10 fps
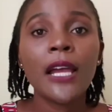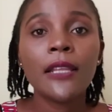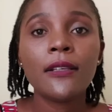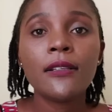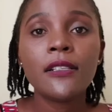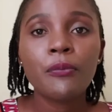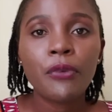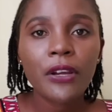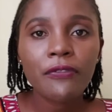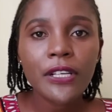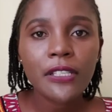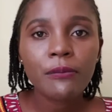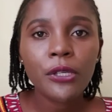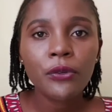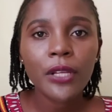and this is a breakfast
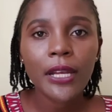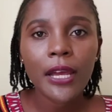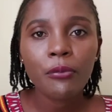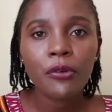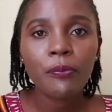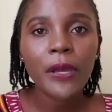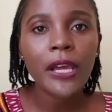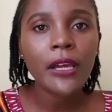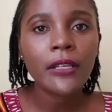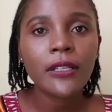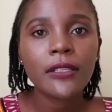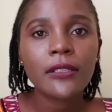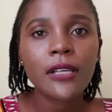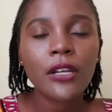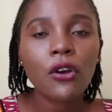meal that i prepared
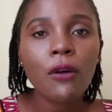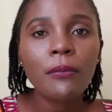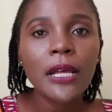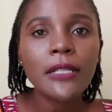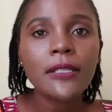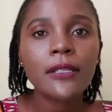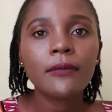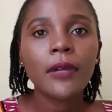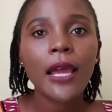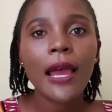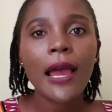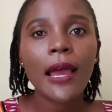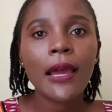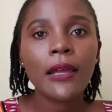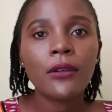it's an omelette
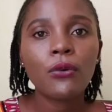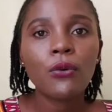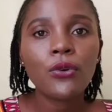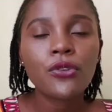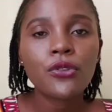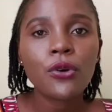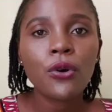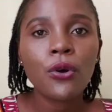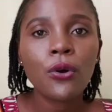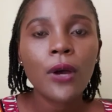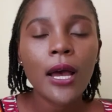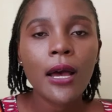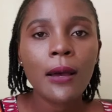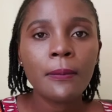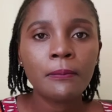and also
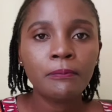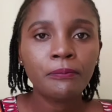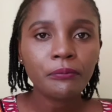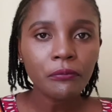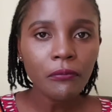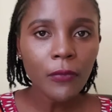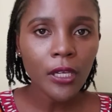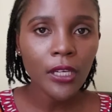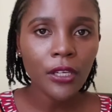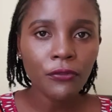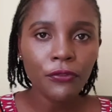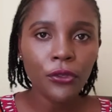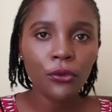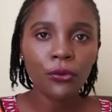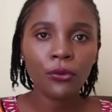um if
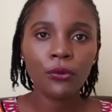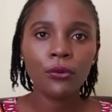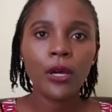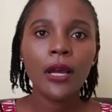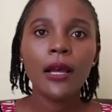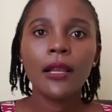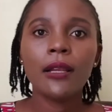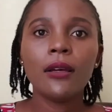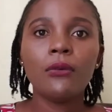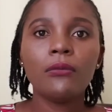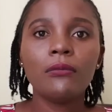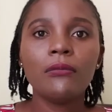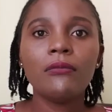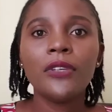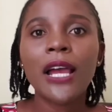you
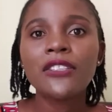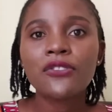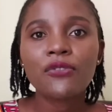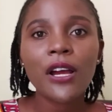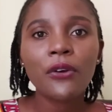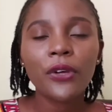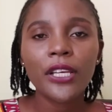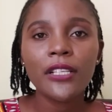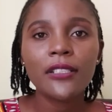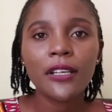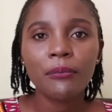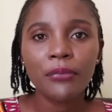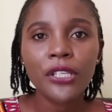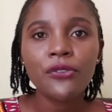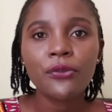yeah, struggle eating
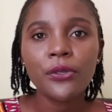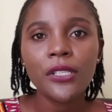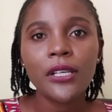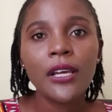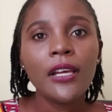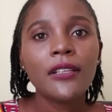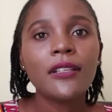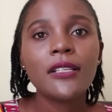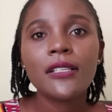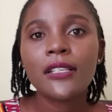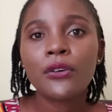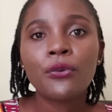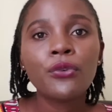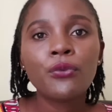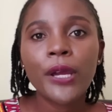beetroot this is a
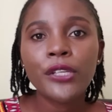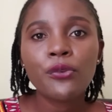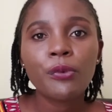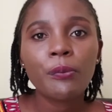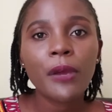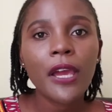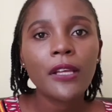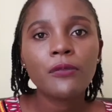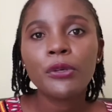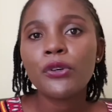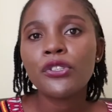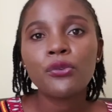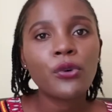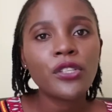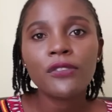good way to prepare it because
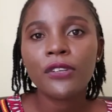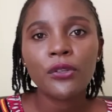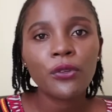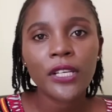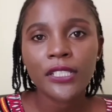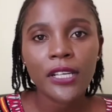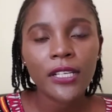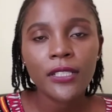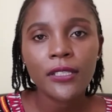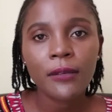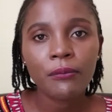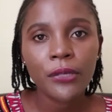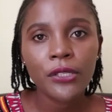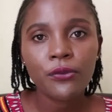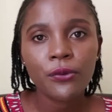you won't even know that you're eating
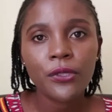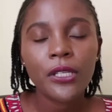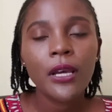beetroot